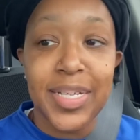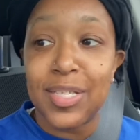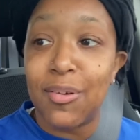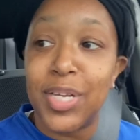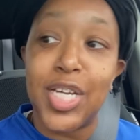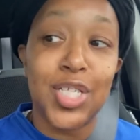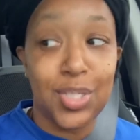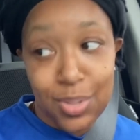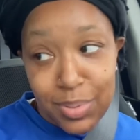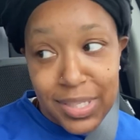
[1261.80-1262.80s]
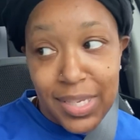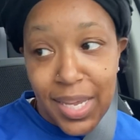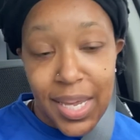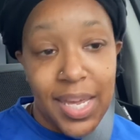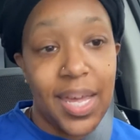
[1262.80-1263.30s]
is gonna get
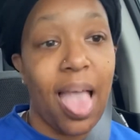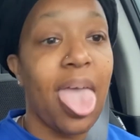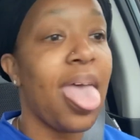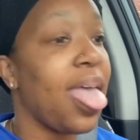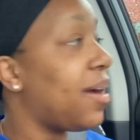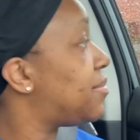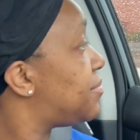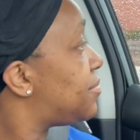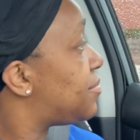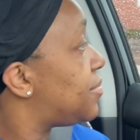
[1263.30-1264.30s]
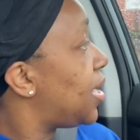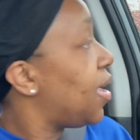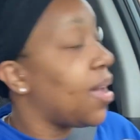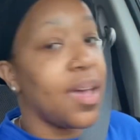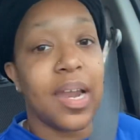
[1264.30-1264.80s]
juicy.
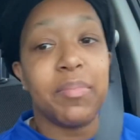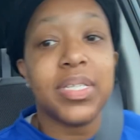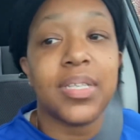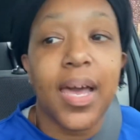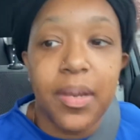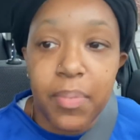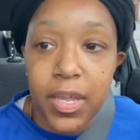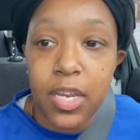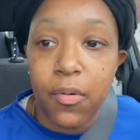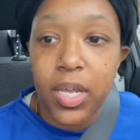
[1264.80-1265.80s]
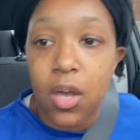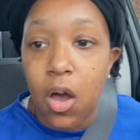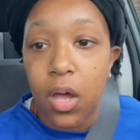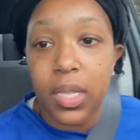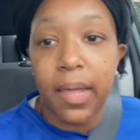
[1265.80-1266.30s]
and I'm excited. But anyway,
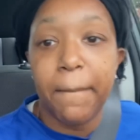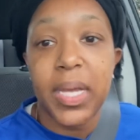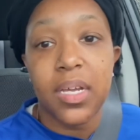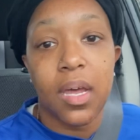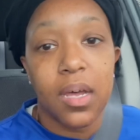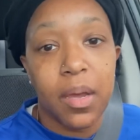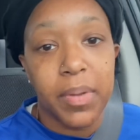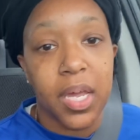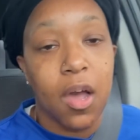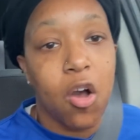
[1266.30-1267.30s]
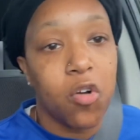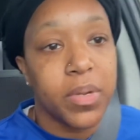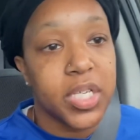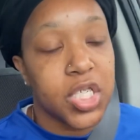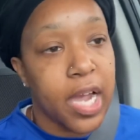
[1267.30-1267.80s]
y'all, let me get home,
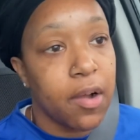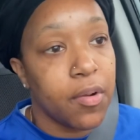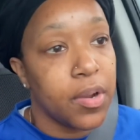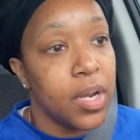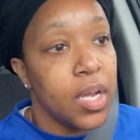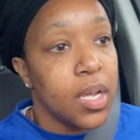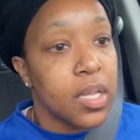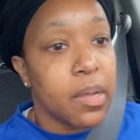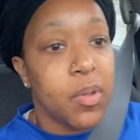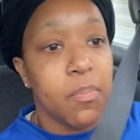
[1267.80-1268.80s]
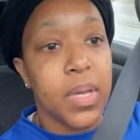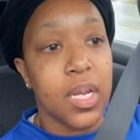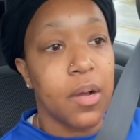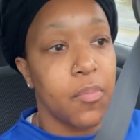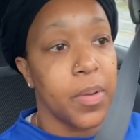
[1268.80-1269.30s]
get showered. Let me
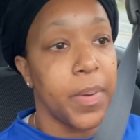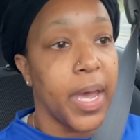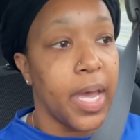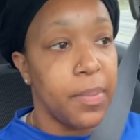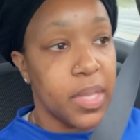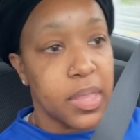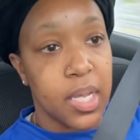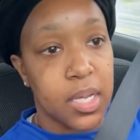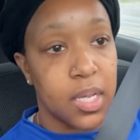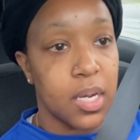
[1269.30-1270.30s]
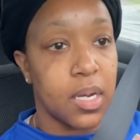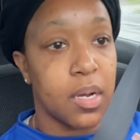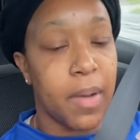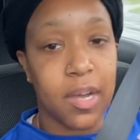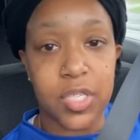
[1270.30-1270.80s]
meet up with babe, and
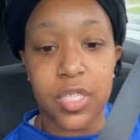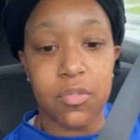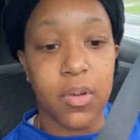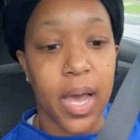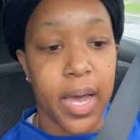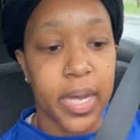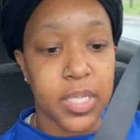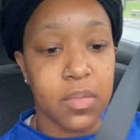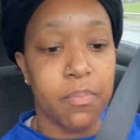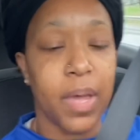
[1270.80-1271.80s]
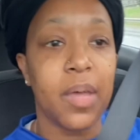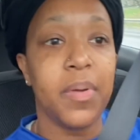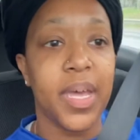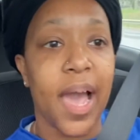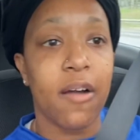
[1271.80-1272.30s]
then I'll see you guys
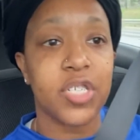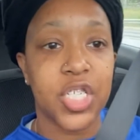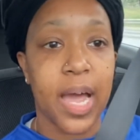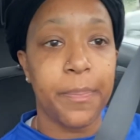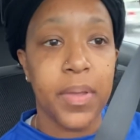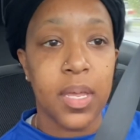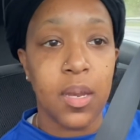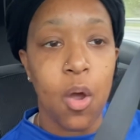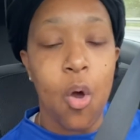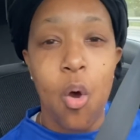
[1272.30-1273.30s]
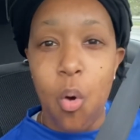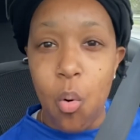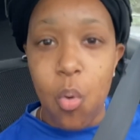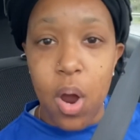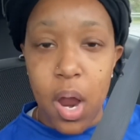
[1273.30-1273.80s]
maybe out shopping,
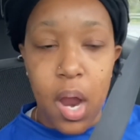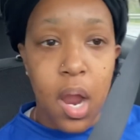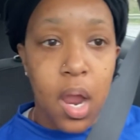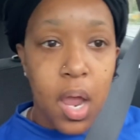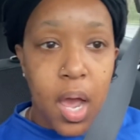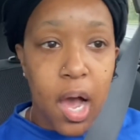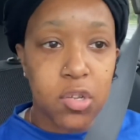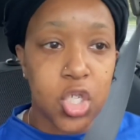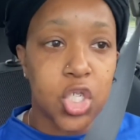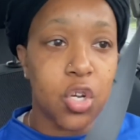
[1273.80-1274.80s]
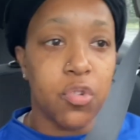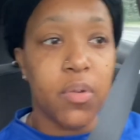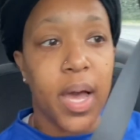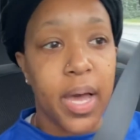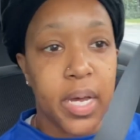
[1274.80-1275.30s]
or I'll just show you
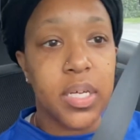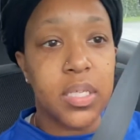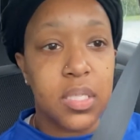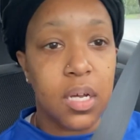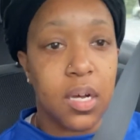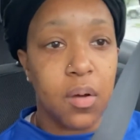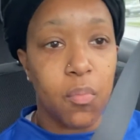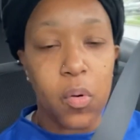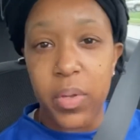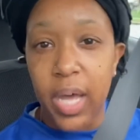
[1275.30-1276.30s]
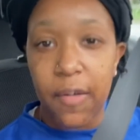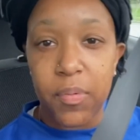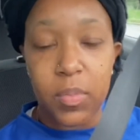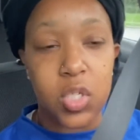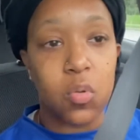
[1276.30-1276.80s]
guys what we got
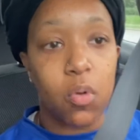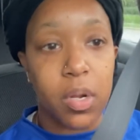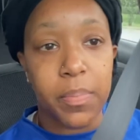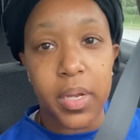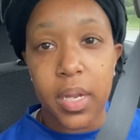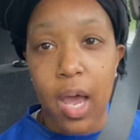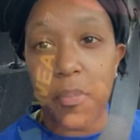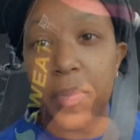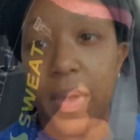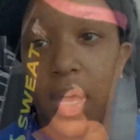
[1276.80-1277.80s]
from the store. But I'll be back.